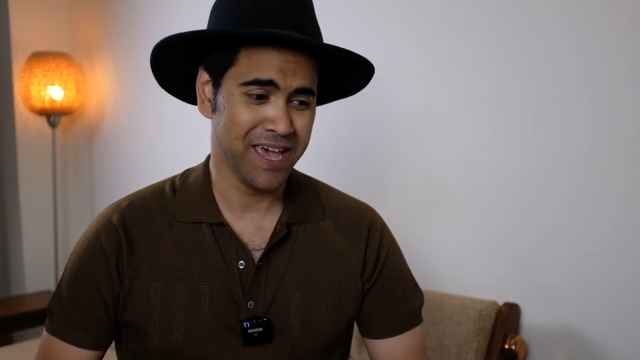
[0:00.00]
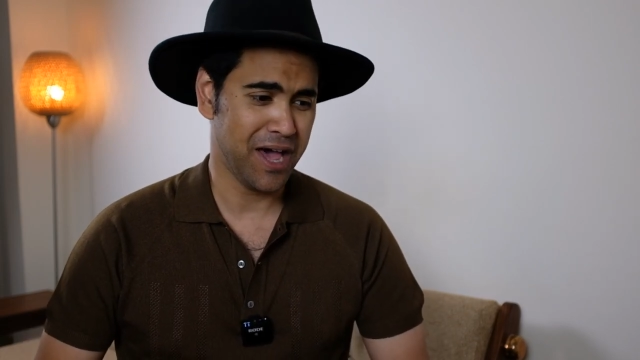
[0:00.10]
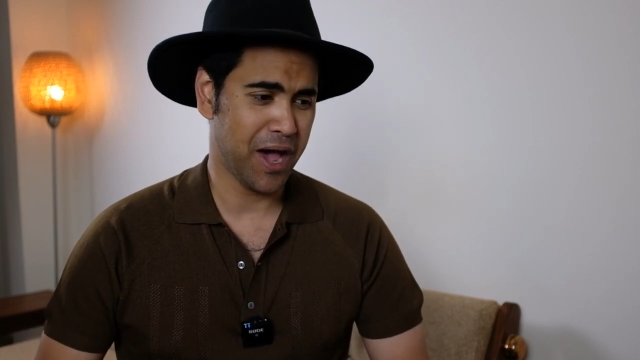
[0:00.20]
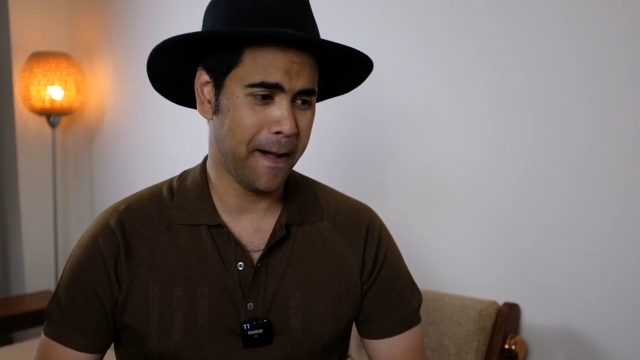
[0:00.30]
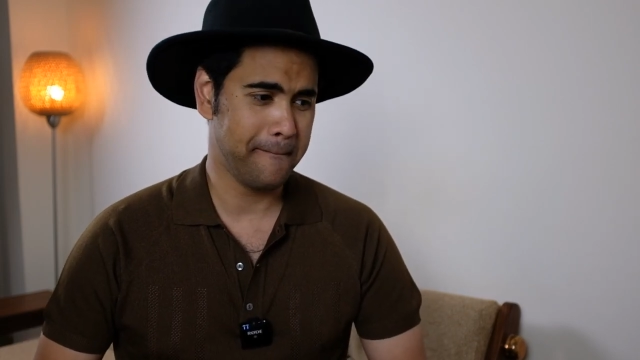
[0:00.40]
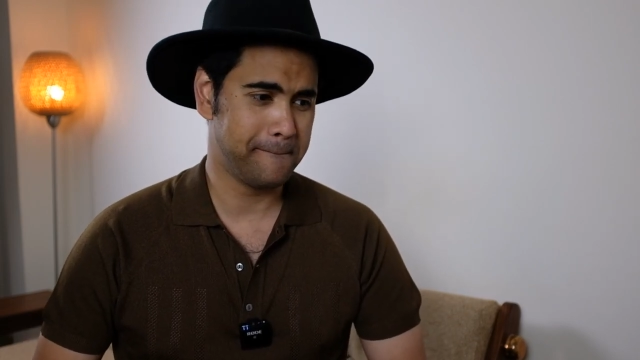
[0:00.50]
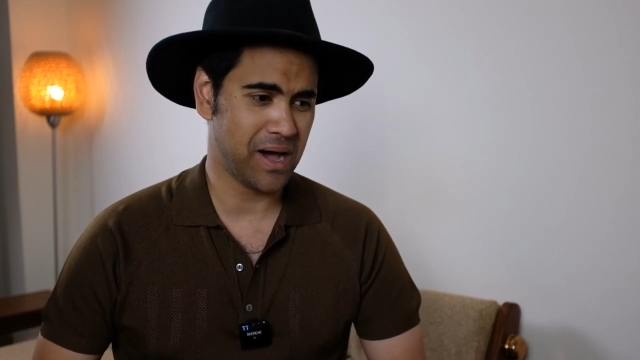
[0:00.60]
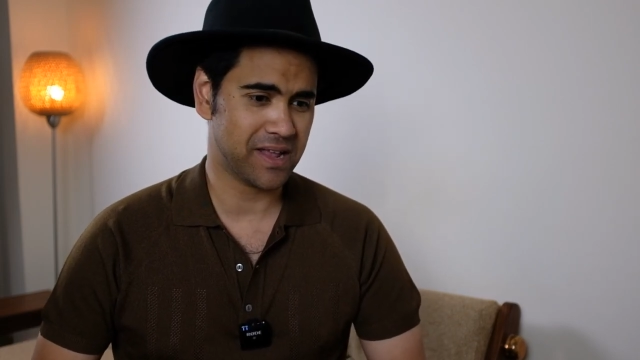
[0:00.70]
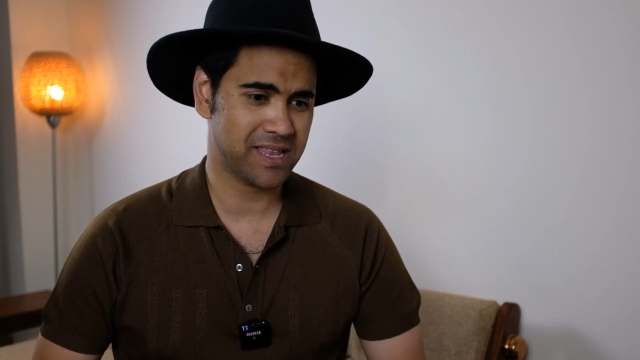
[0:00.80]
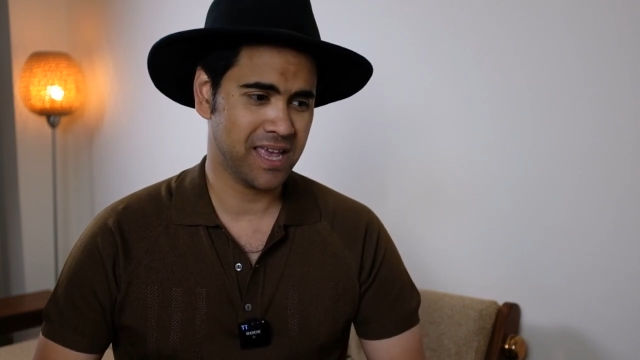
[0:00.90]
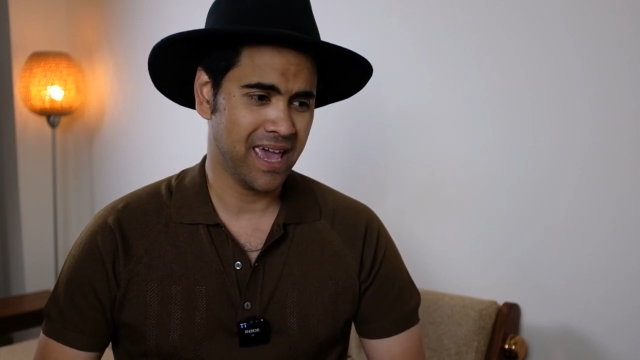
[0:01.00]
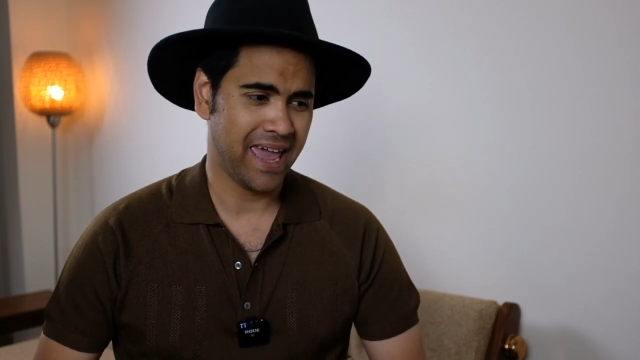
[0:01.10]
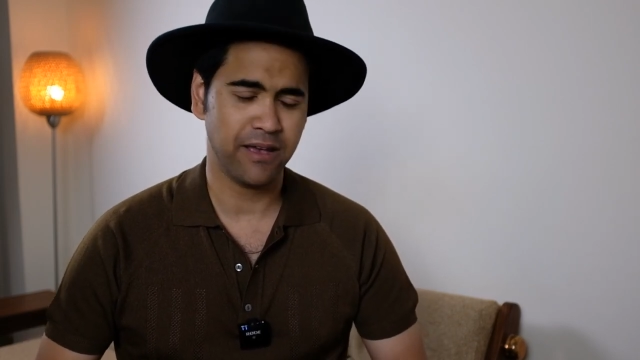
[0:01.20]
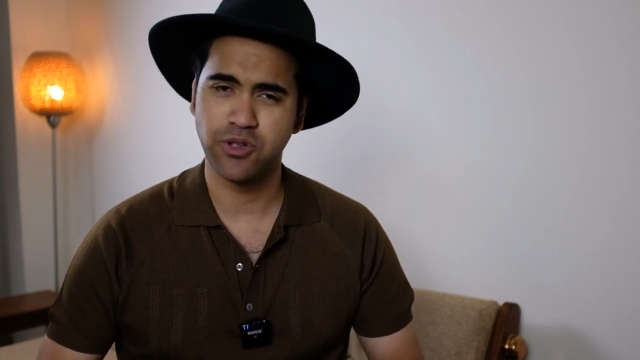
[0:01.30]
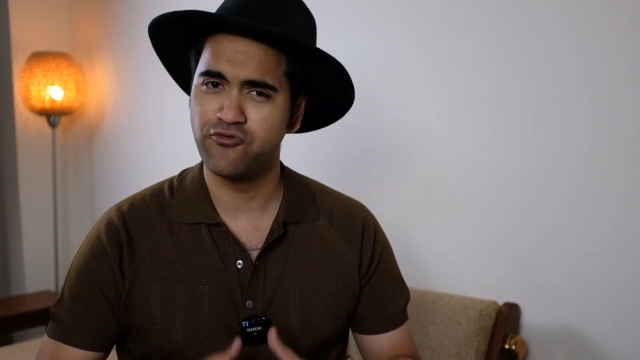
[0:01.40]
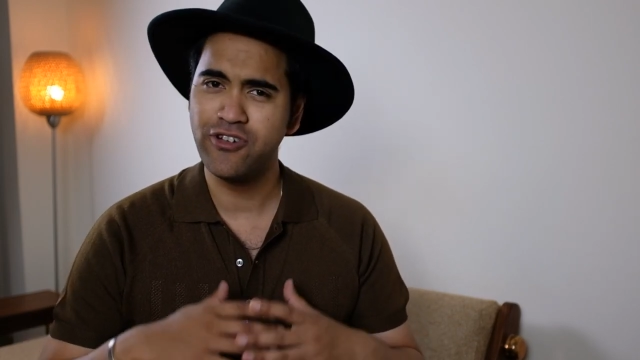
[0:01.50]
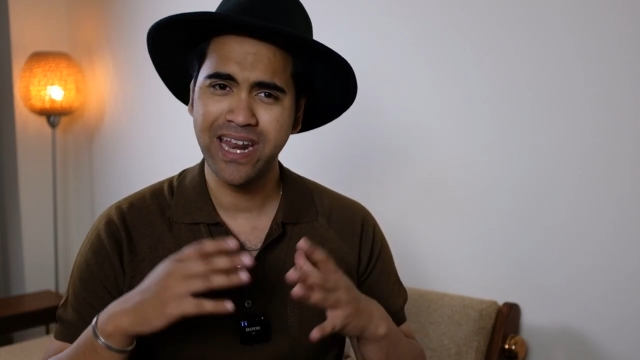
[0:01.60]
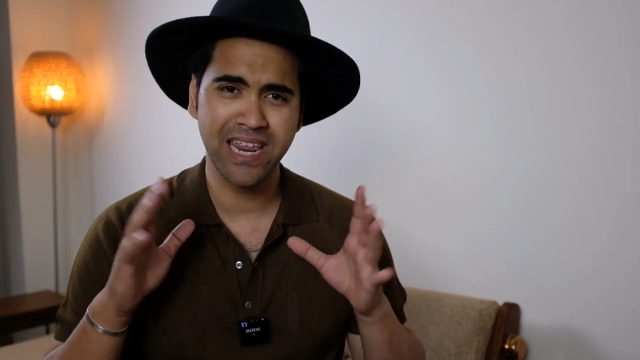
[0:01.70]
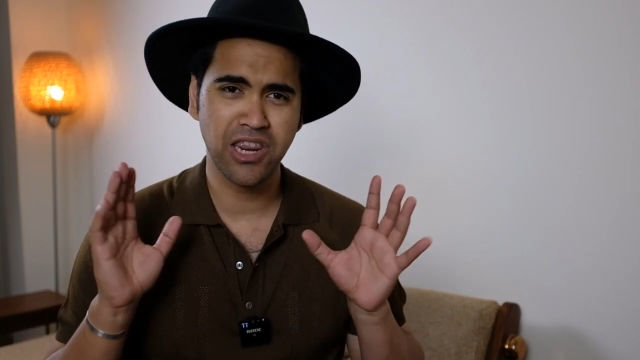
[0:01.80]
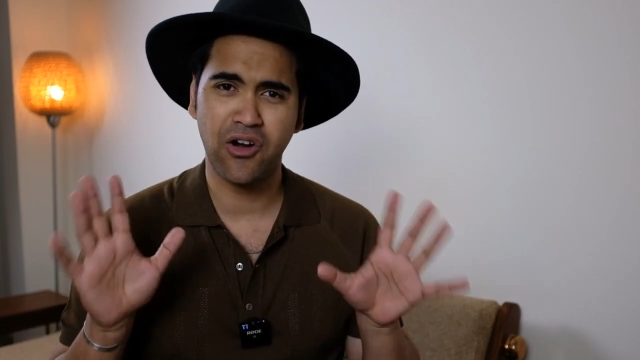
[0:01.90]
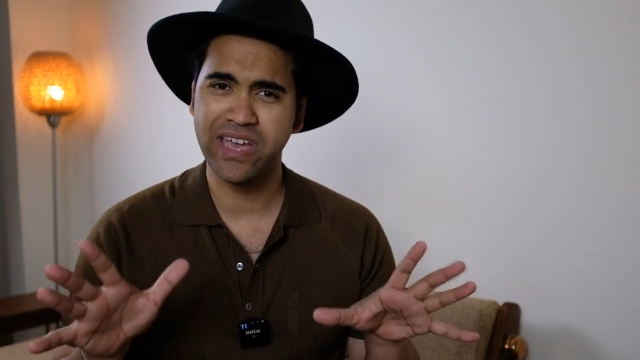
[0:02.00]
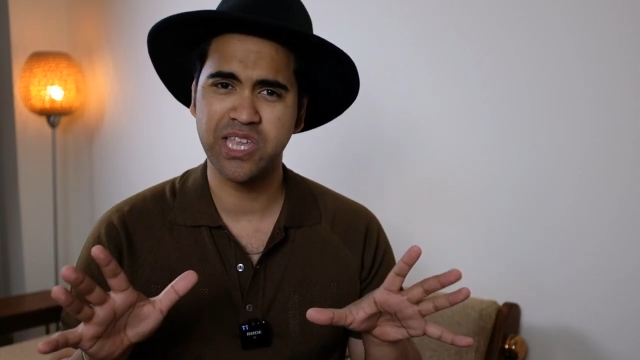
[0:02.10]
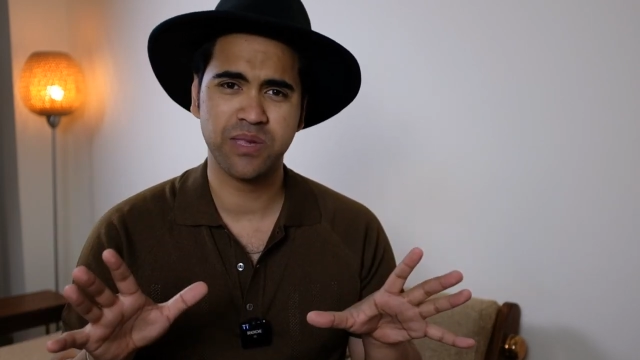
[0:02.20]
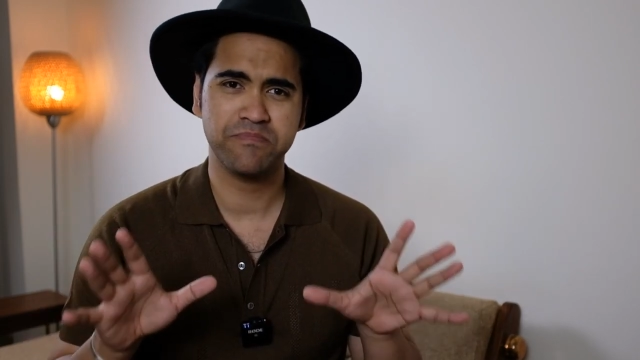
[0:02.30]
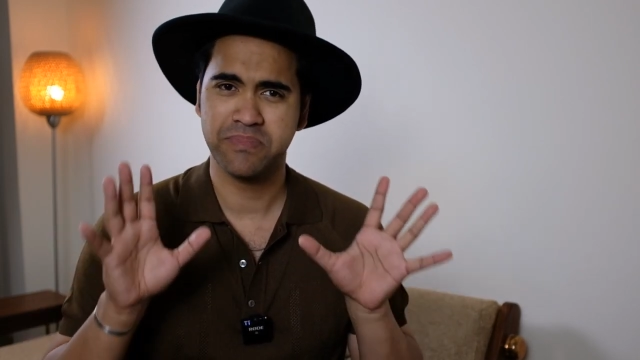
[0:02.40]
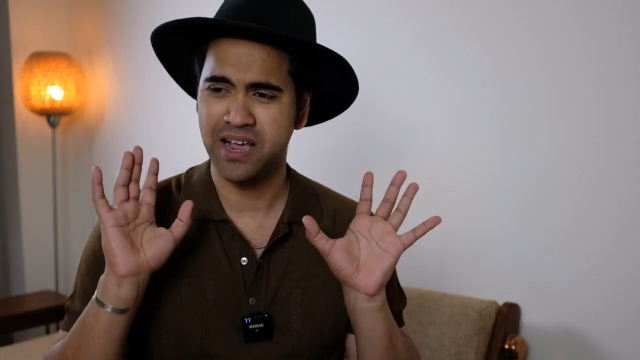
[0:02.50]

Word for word: But it's a really nice,